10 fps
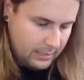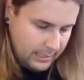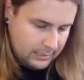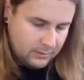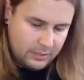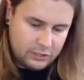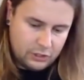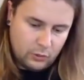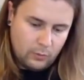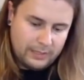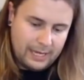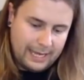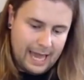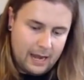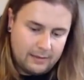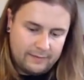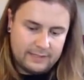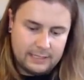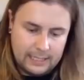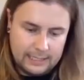it is quite short. But then again, if
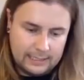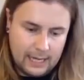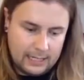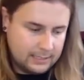it's a leotard,